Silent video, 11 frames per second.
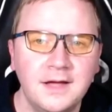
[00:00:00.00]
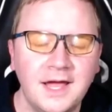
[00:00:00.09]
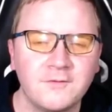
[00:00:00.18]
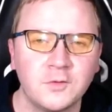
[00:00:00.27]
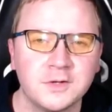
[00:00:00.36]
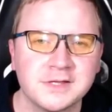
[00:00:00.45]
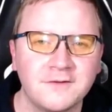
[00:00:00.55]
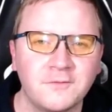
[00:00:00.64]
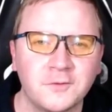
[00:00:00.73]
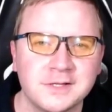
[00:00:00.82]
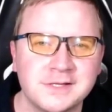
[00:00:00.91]
Hey everyone,
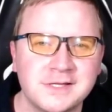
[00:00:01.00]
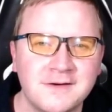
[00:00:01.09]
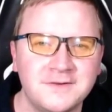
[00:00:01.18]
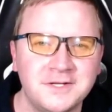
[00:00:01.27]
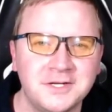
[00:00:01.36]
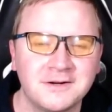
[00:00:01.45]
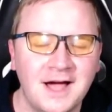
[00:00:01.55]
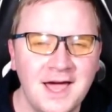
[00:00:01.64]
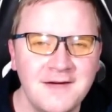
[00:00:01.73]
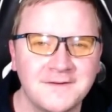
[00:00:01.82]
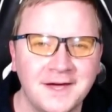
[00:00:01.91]
Slai forty-seven here.
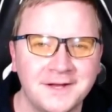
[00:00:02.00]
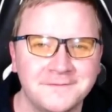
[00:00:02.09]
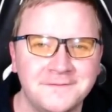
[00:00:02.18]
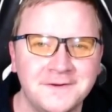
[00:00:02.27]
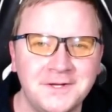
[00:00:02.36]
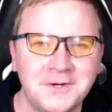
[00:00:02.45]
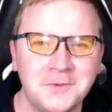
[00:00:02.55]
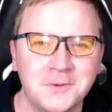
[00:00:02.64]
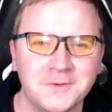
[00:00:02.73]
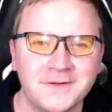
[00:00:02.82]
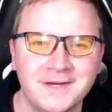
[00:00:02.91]
I have got a video
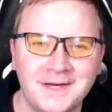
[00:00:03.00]
where the